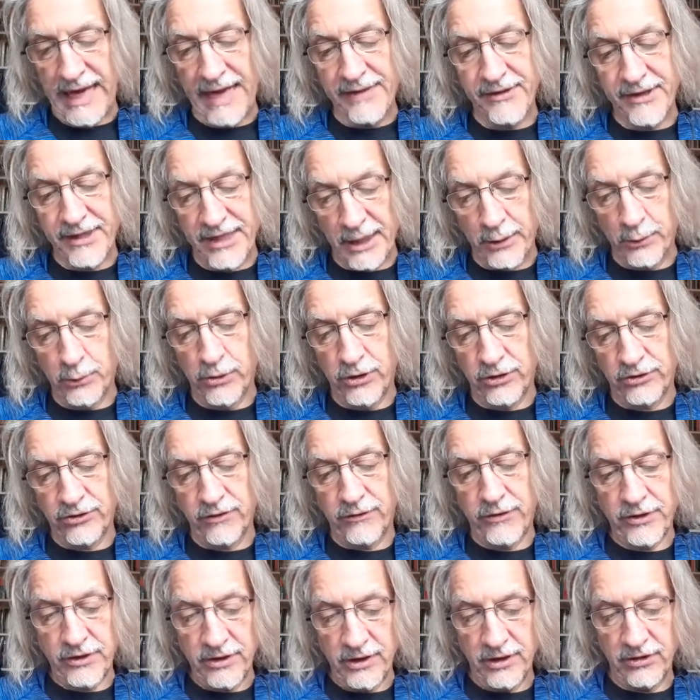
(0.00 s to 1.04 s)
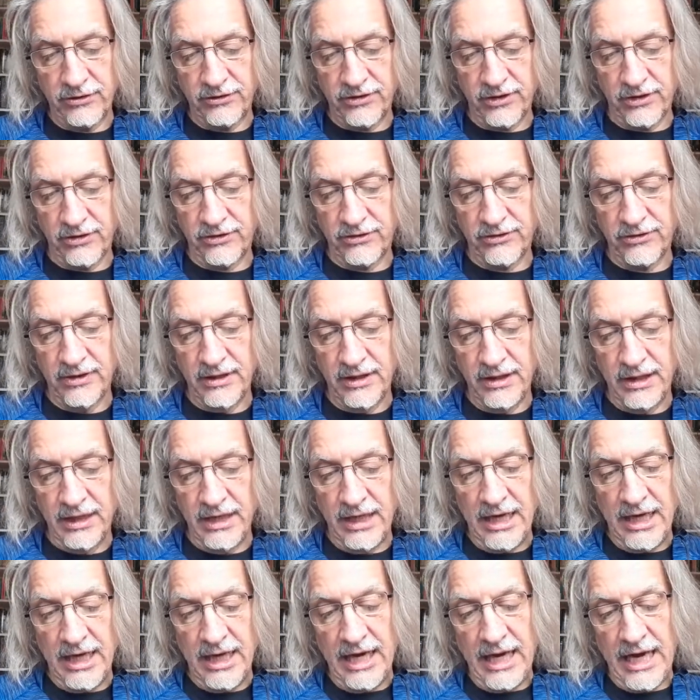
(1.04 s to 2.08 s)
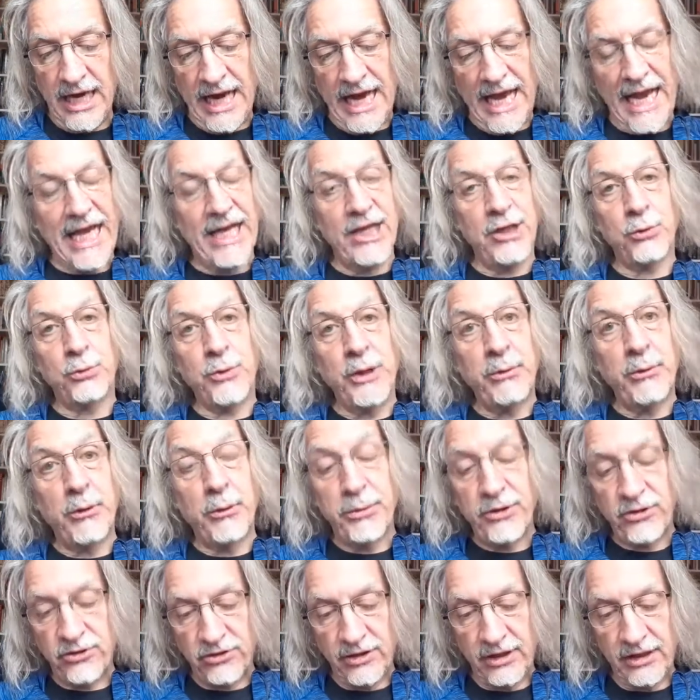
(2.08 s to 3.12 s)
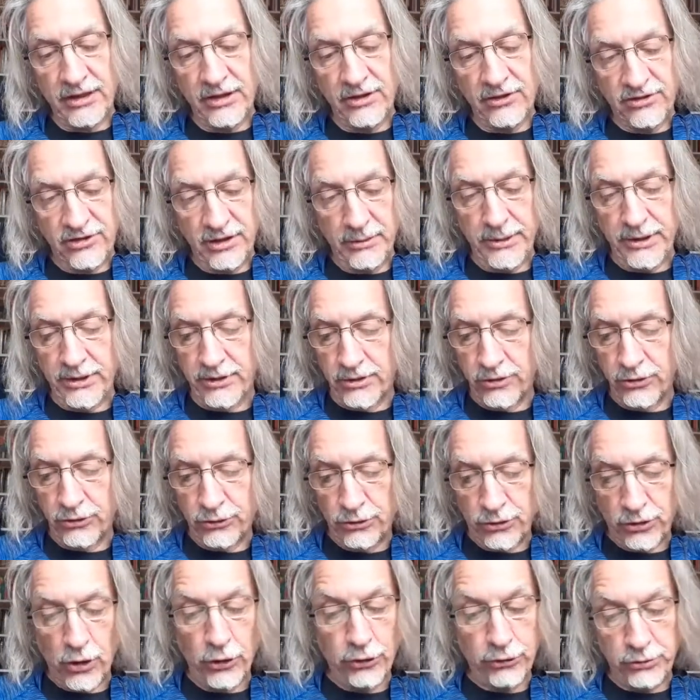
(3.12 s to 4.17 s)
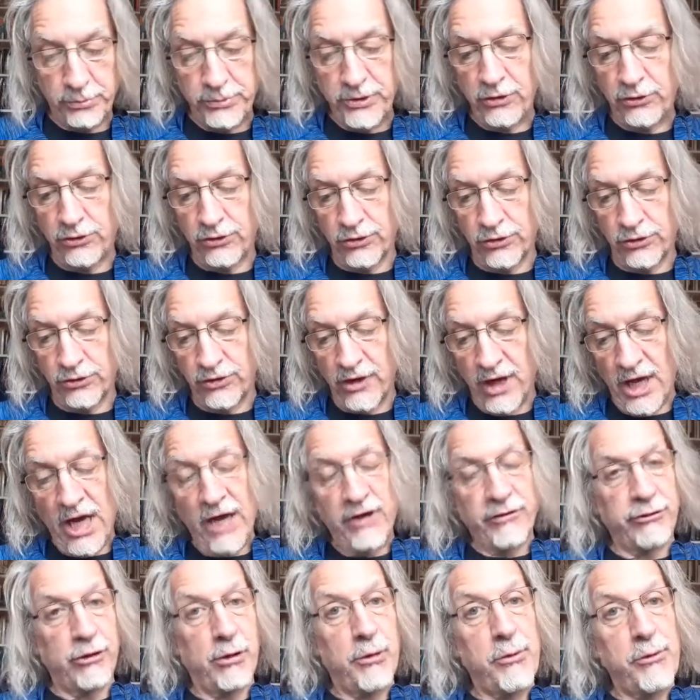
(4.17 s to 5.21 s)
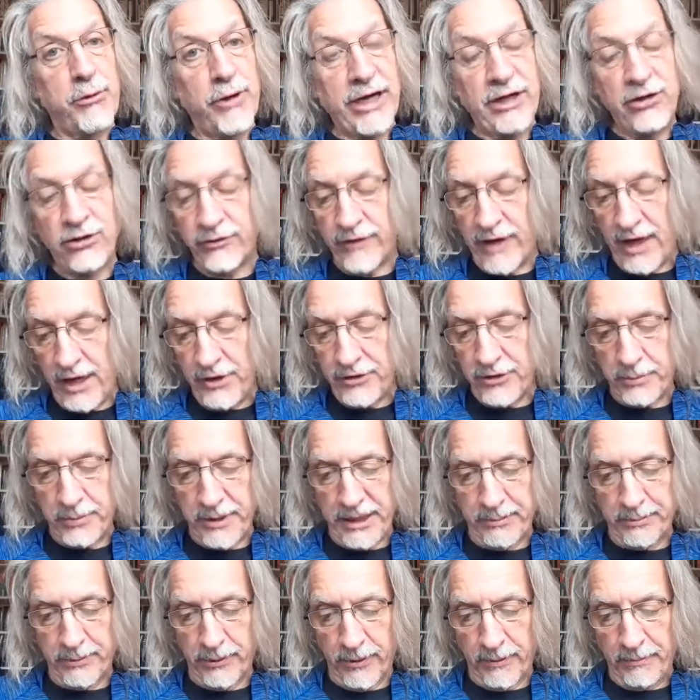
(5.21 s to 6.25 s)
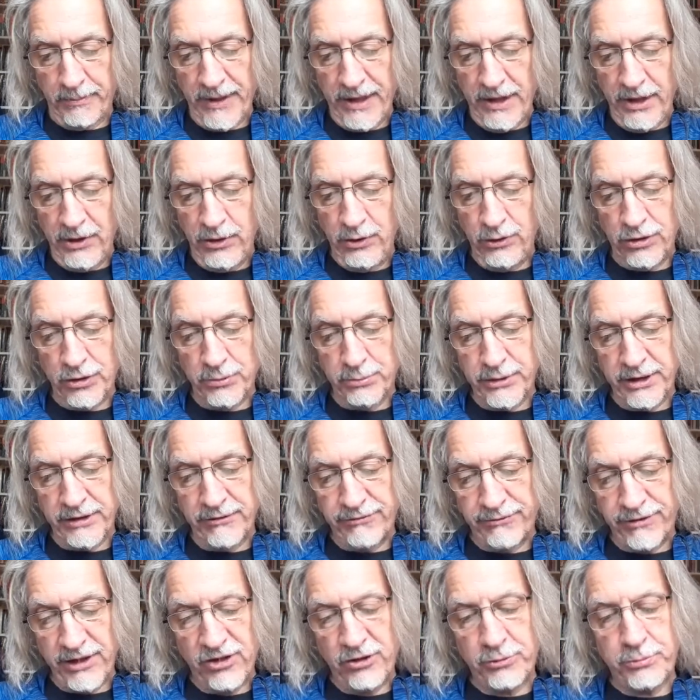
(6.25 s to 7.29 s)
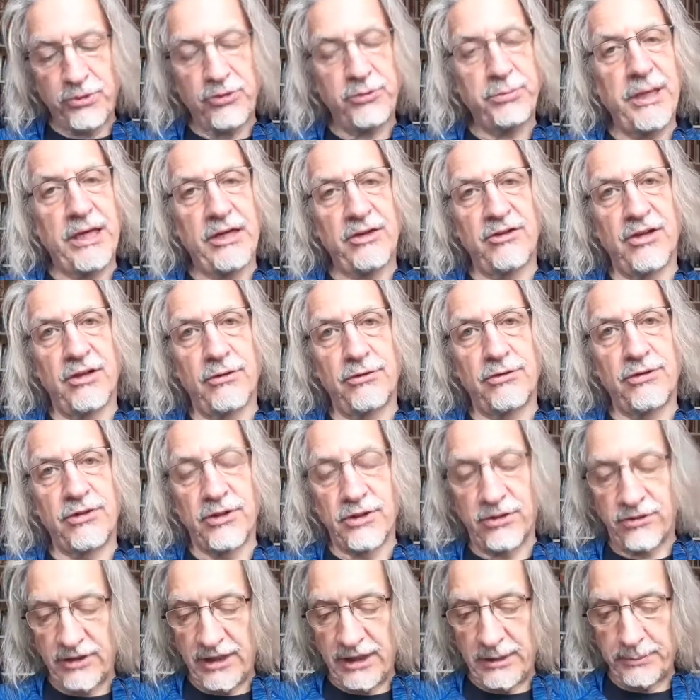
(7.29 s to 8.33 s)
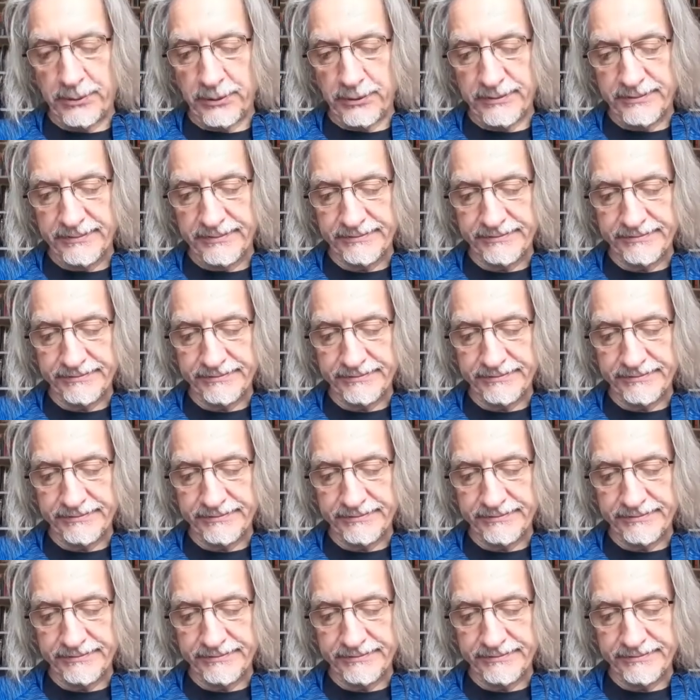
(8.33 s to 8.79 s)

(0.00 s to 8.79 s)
and the networks of the diocese. And we will be seeking similar contributions from a range of other people who can bring fresh perspectives to the table.